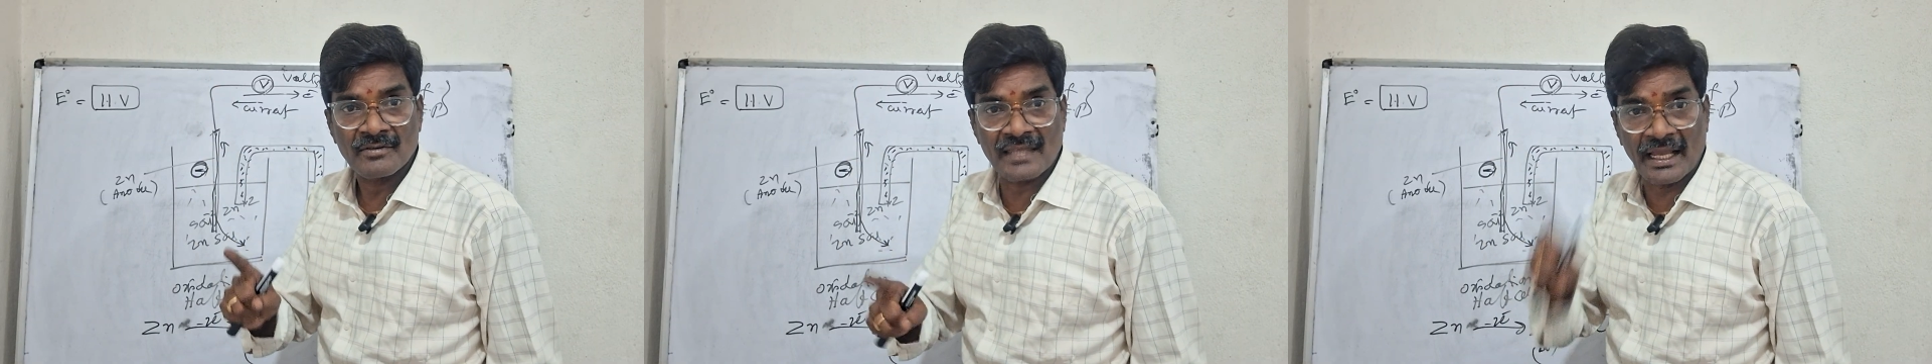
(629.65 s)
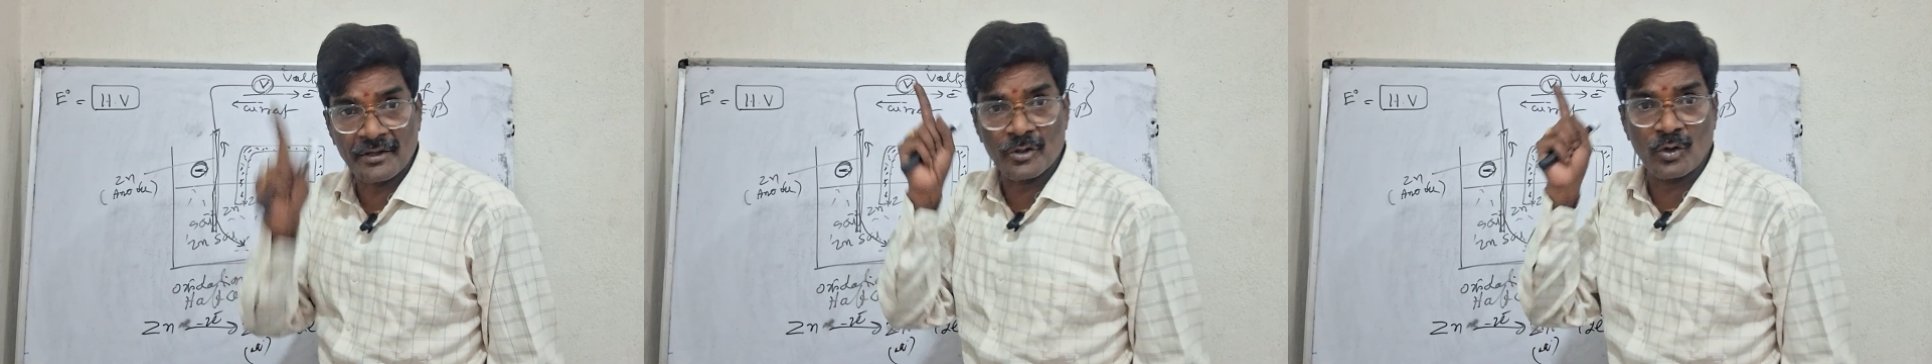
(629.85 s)

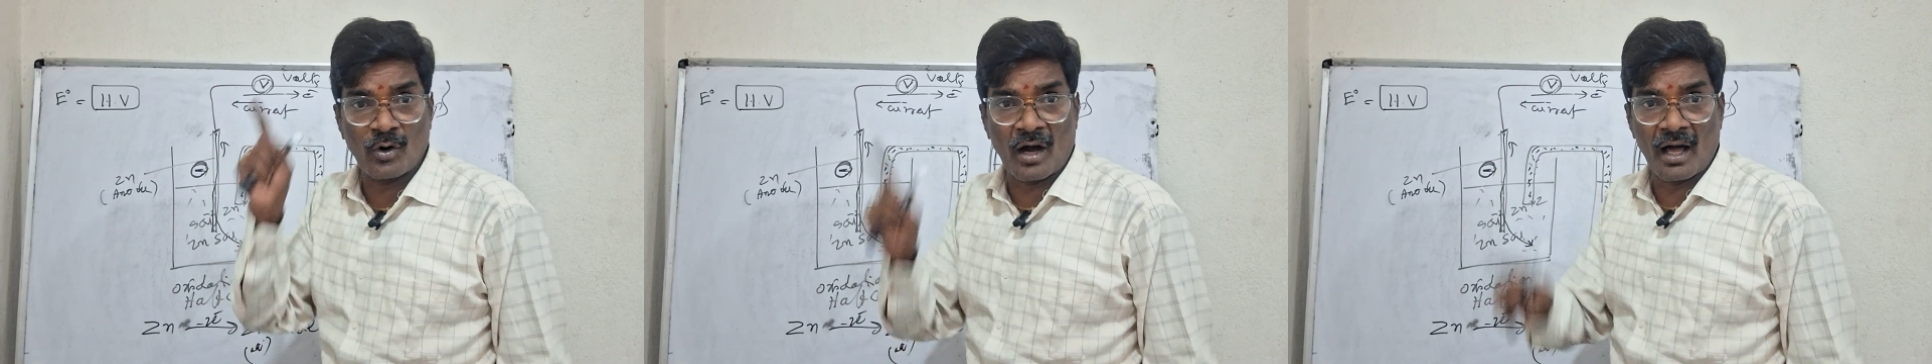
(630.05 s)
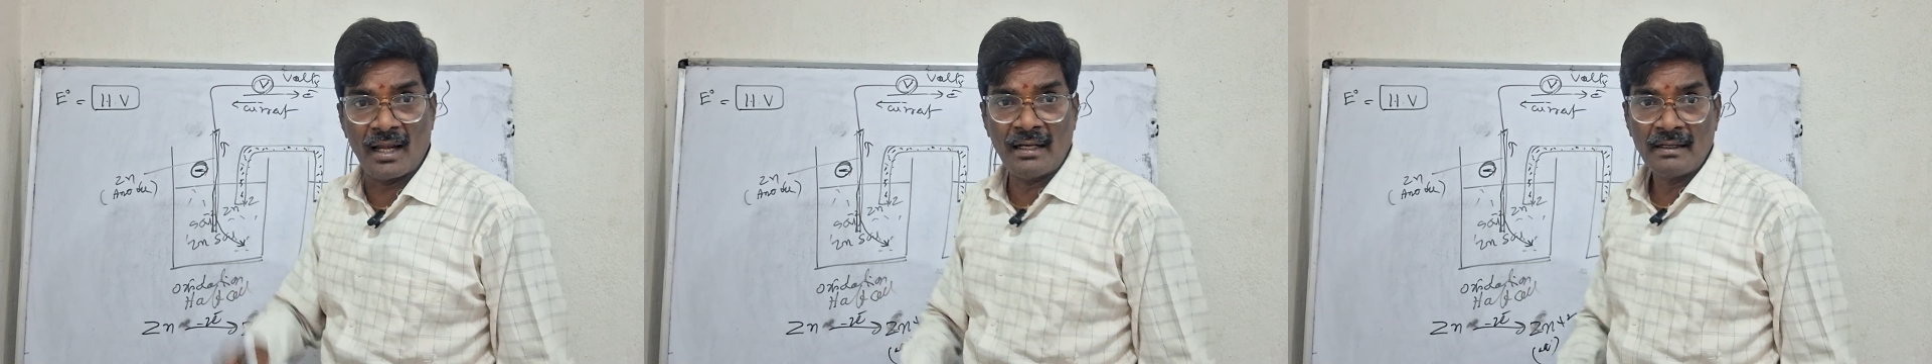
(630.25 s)
Thank you
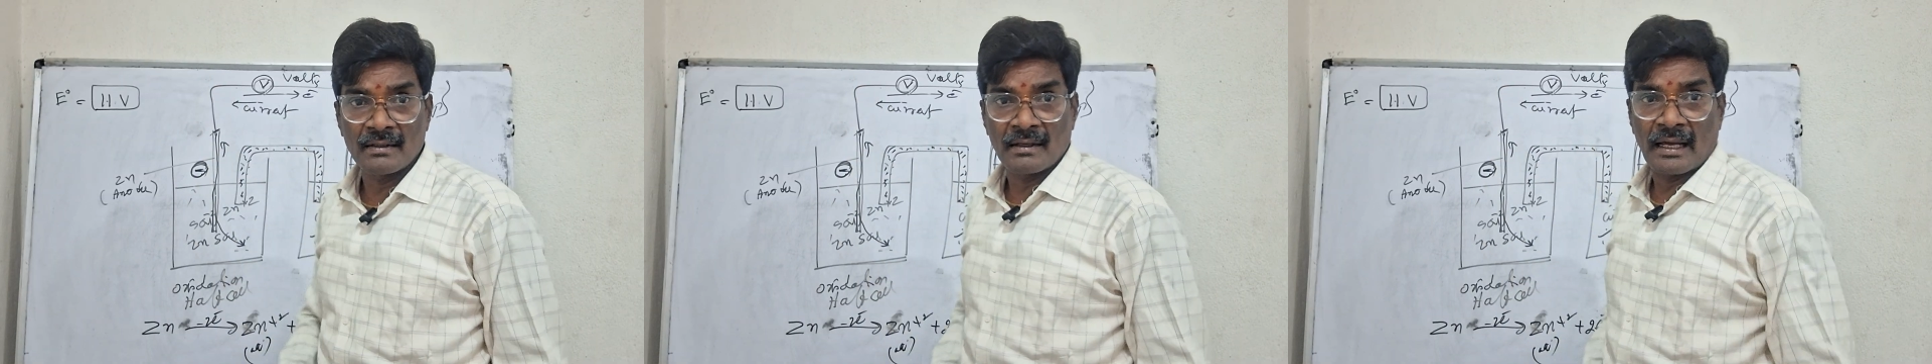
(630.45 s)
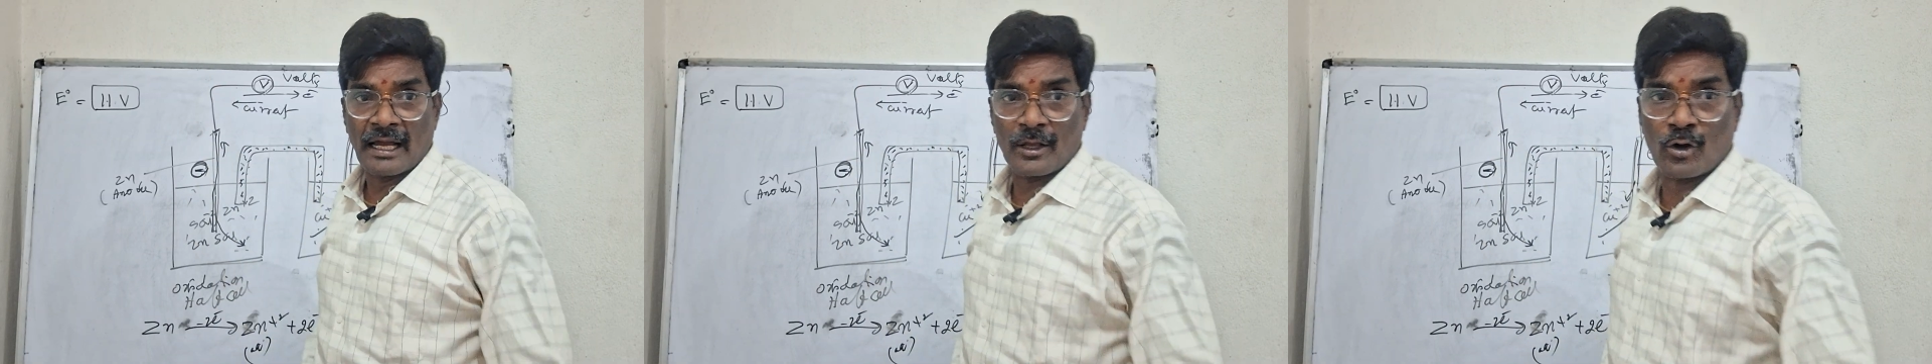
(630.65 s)

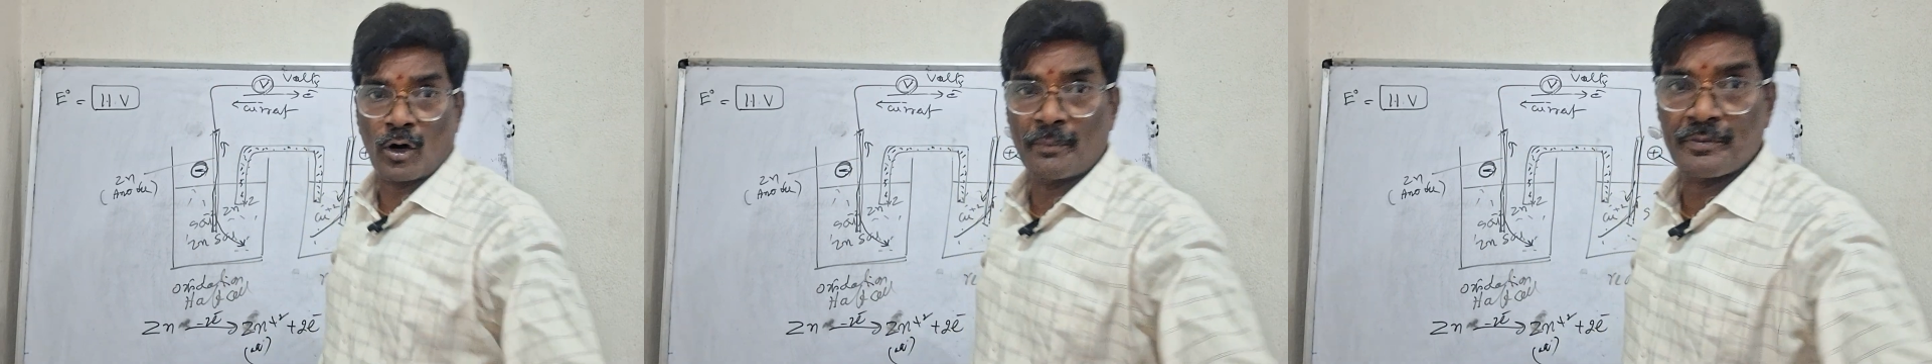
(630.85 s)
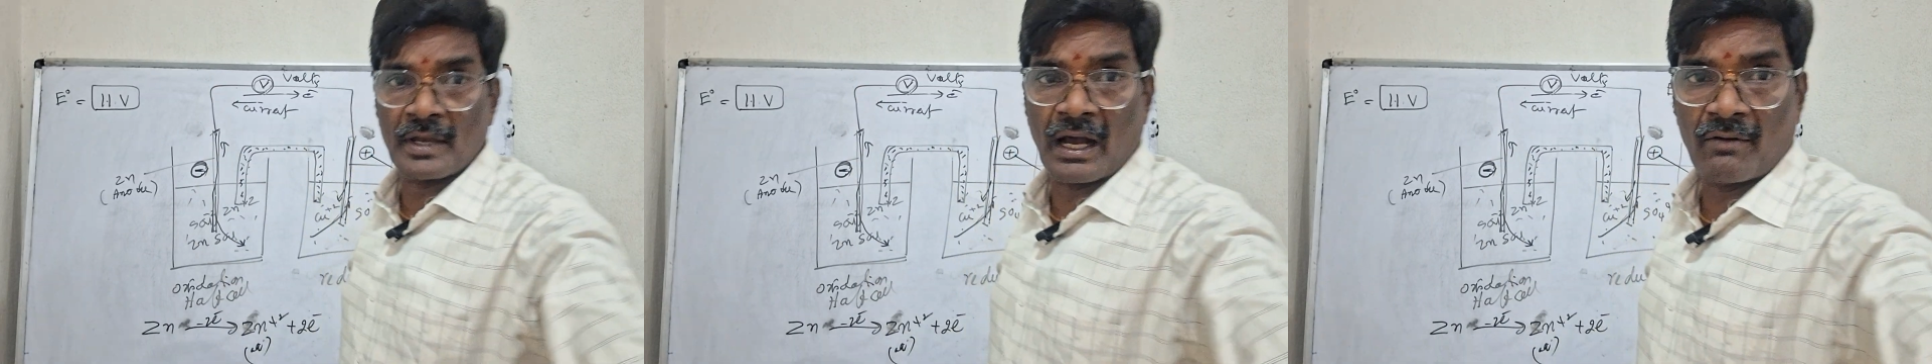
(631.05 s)
all. I
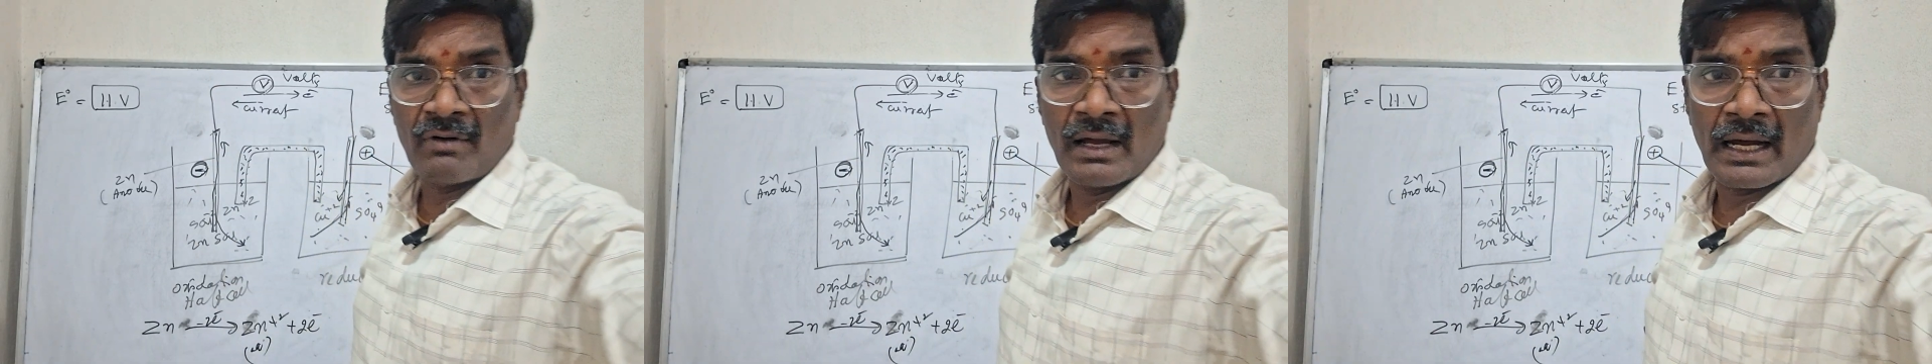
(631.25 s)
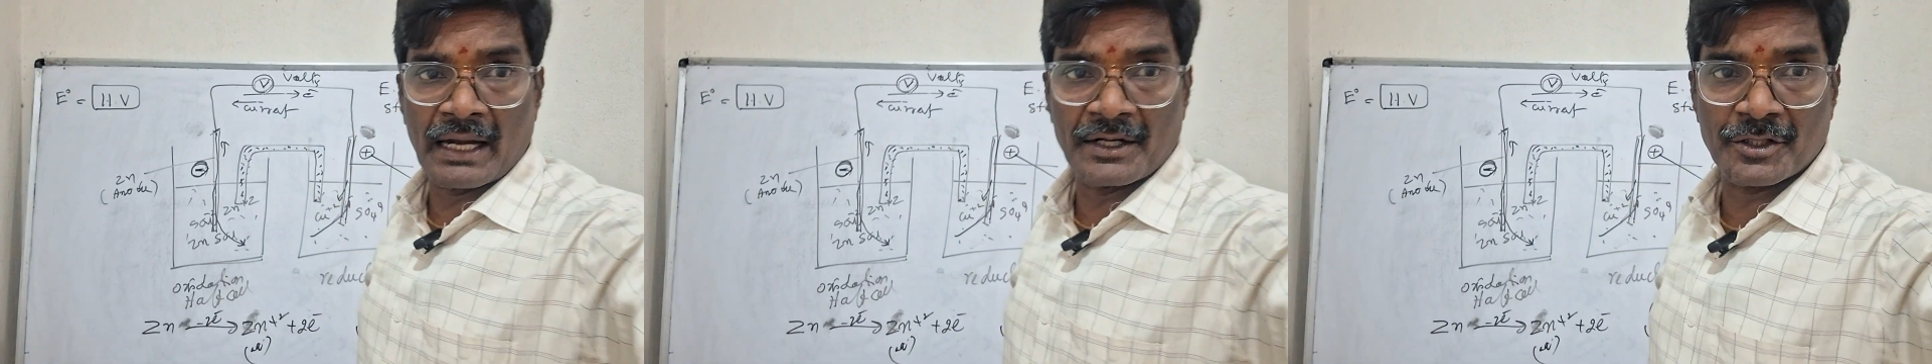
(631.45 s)
hope you have
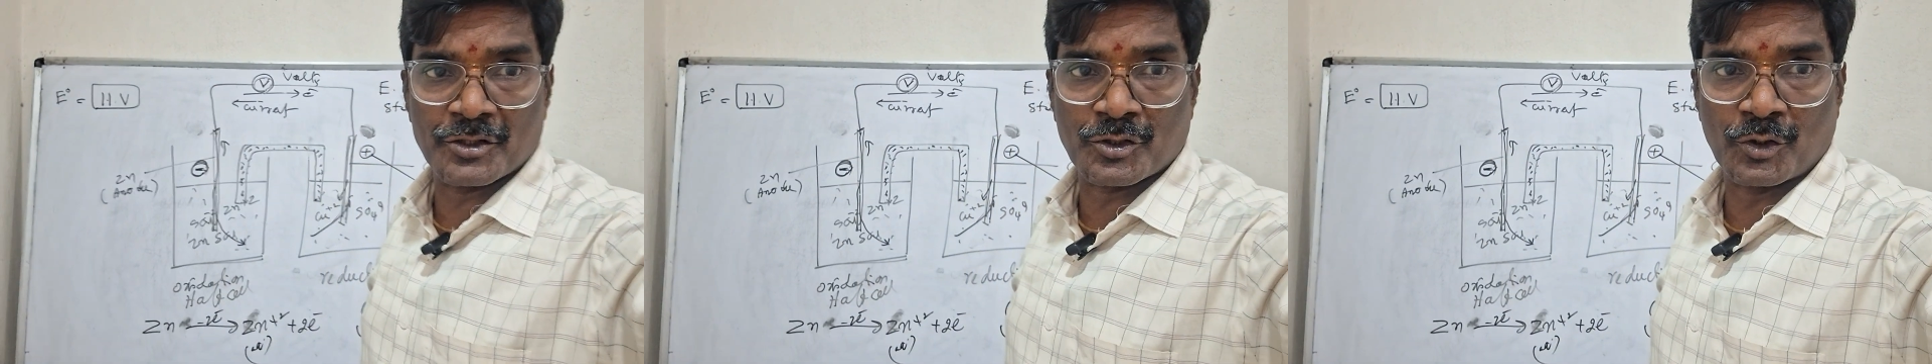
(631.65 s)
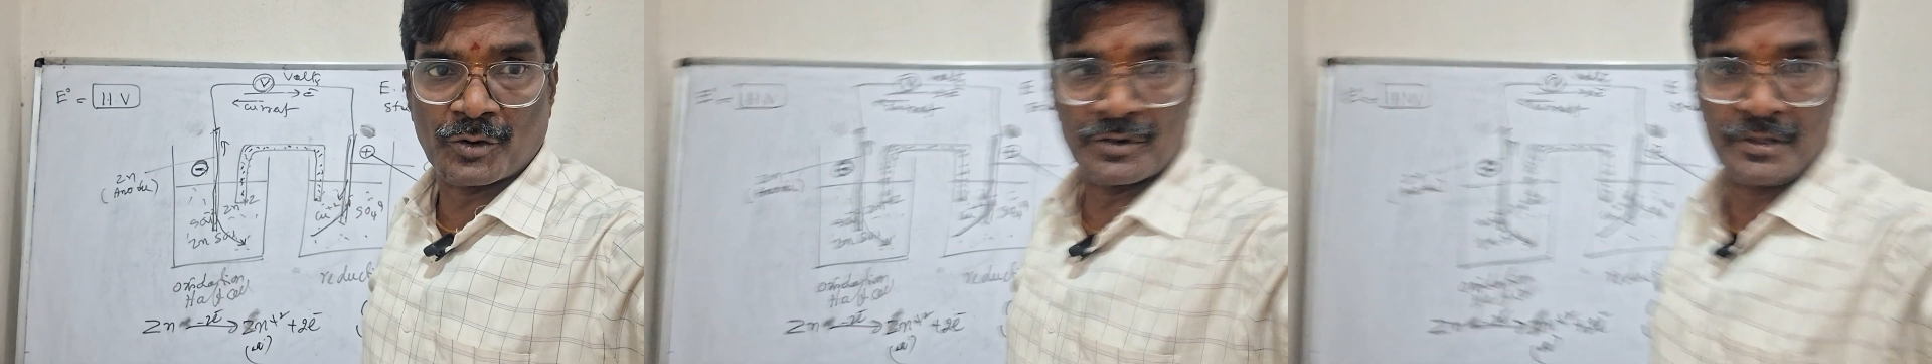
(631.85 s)

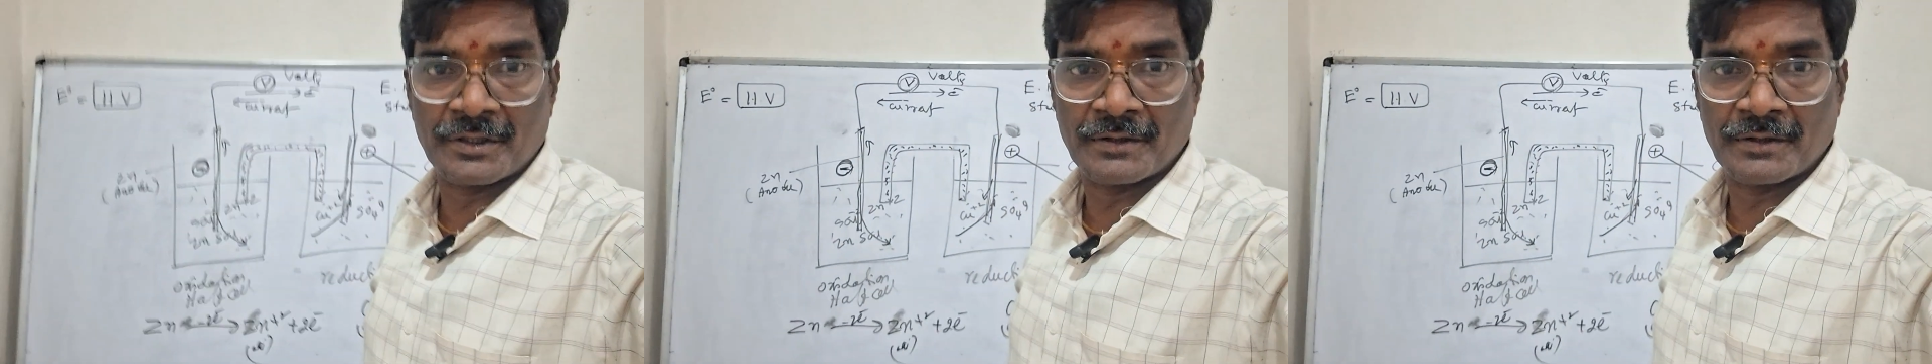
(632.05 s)
understood.